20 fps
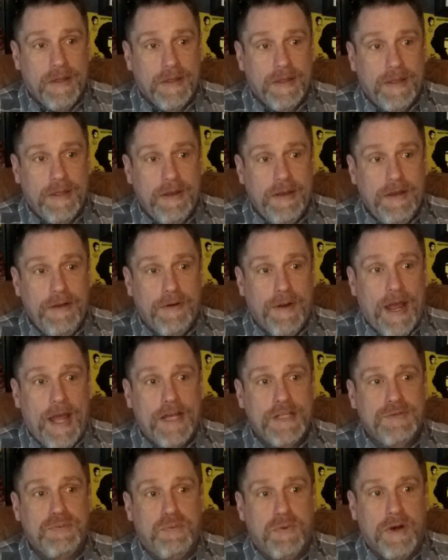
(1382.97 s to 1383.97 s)
getting your
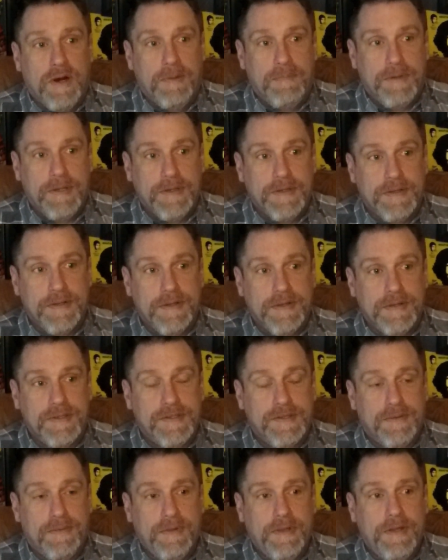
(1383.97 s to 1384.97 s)
ass whooped is, is
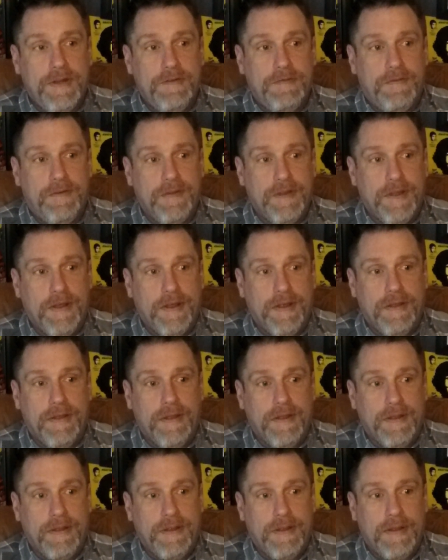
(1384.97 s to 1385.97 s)
totally different than,
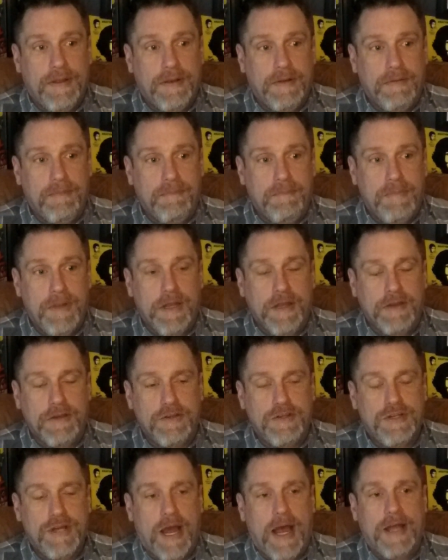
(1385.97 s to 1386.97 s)
uh, than being
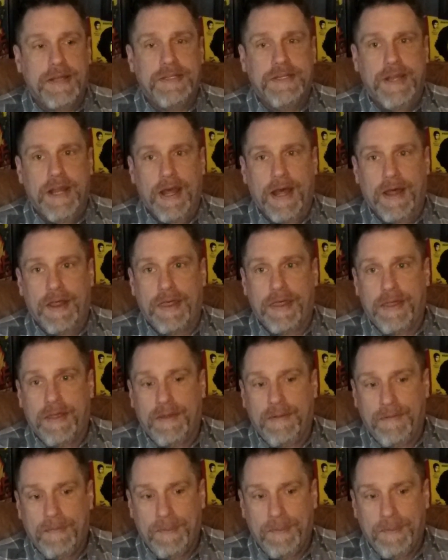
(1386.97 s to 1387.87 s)
shot to death.